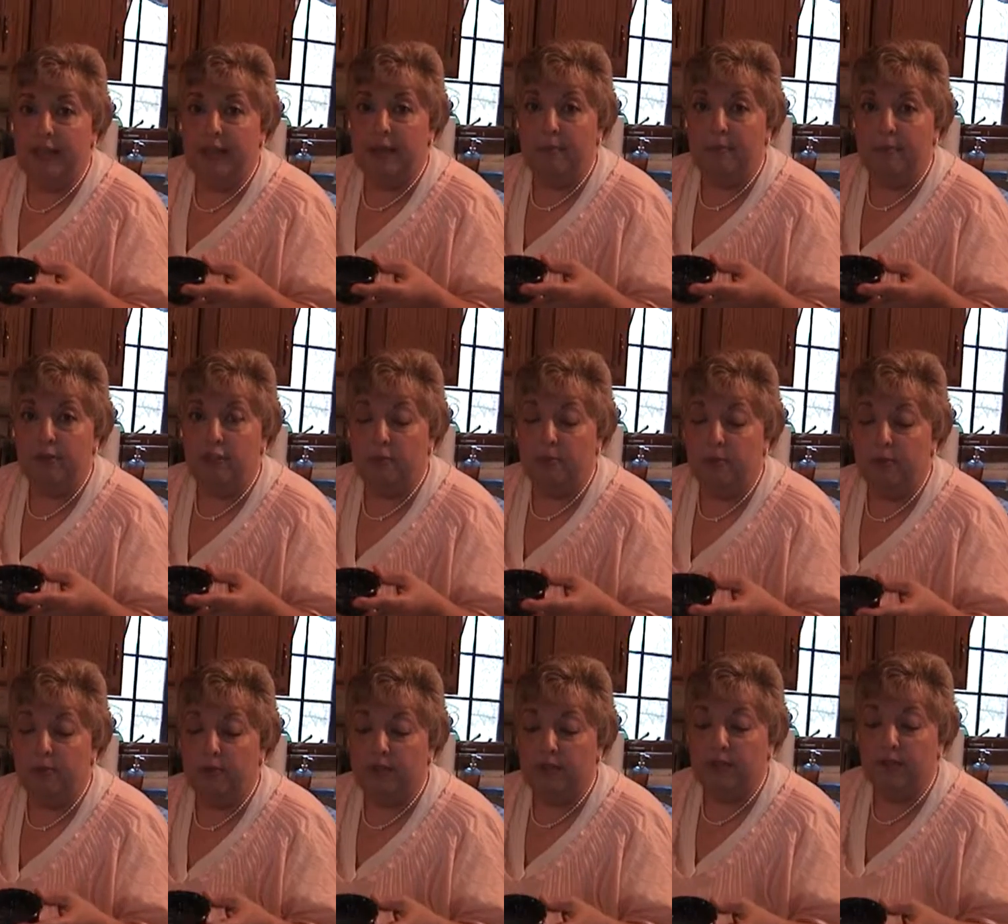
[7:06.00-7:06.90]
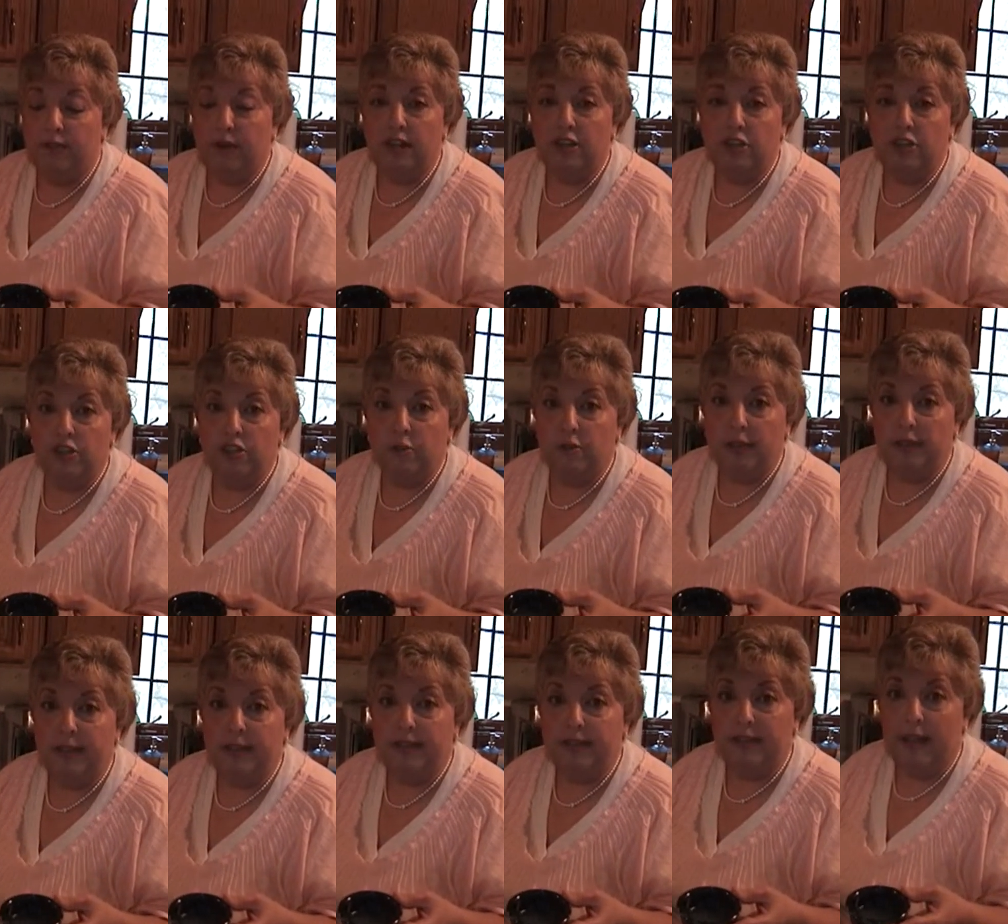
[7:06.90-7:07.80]
tablespoons of fresh
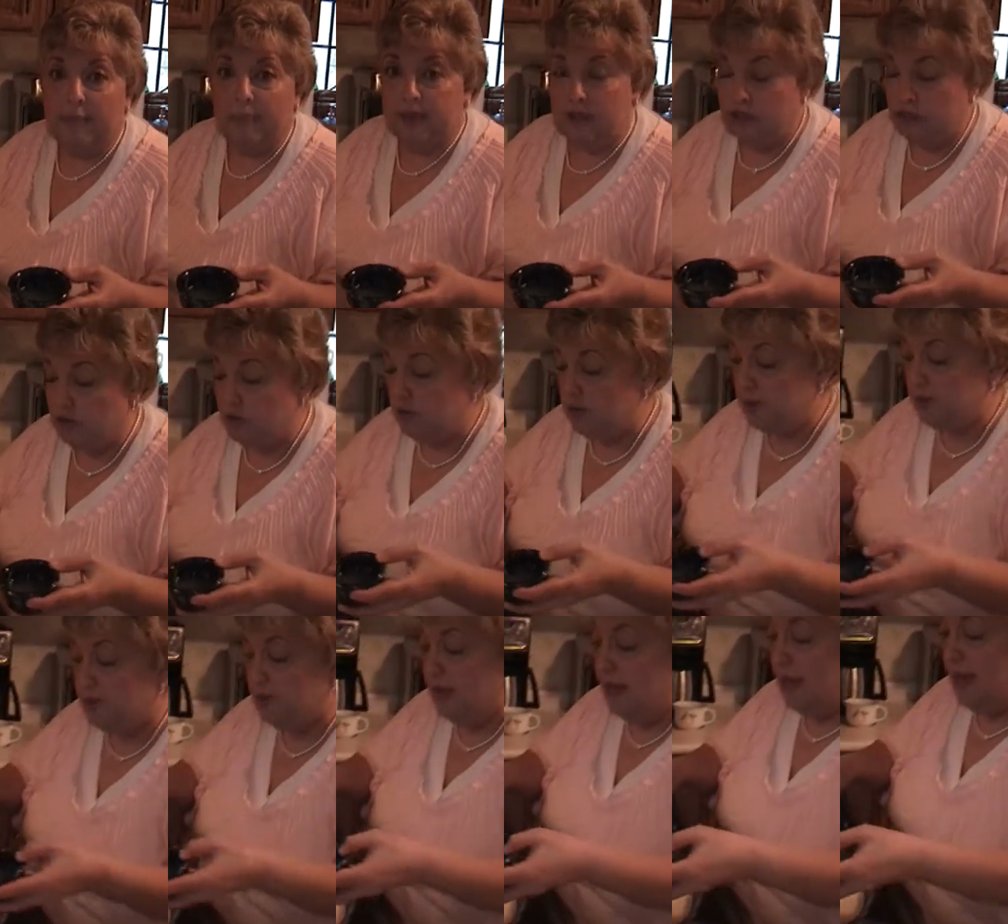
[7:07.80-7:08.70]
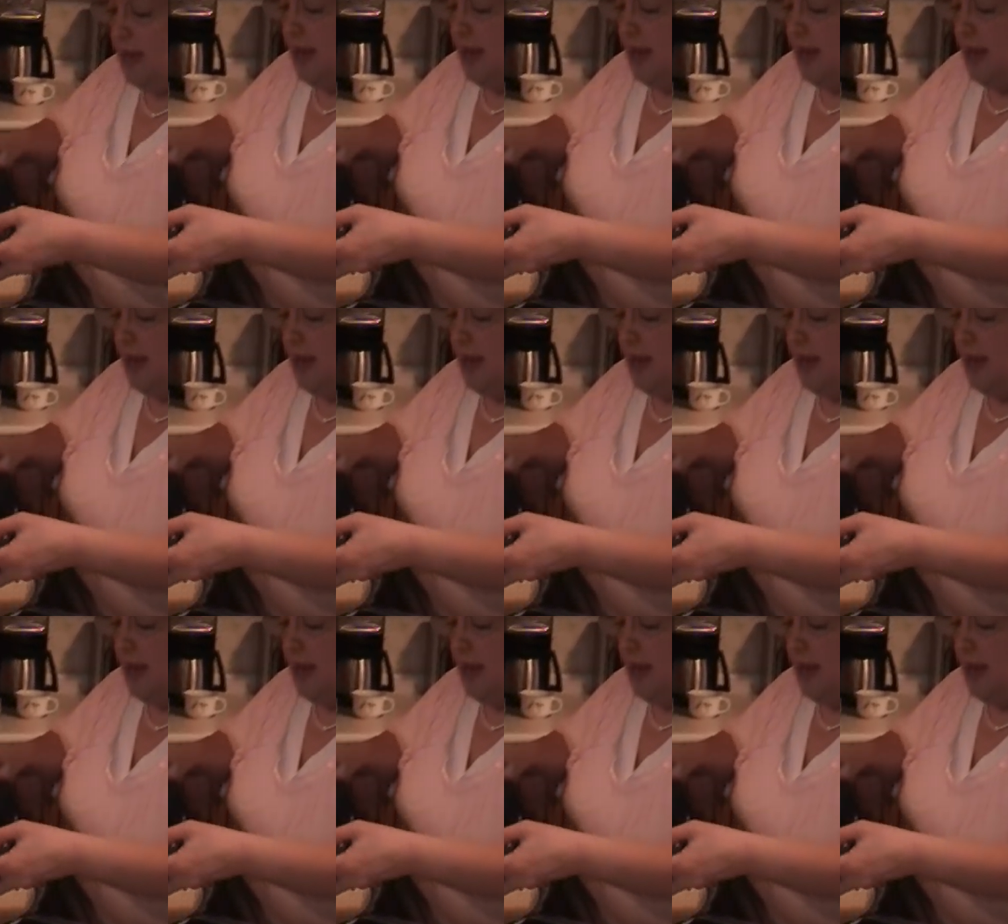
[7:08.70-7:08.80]
squeezed lemon juice.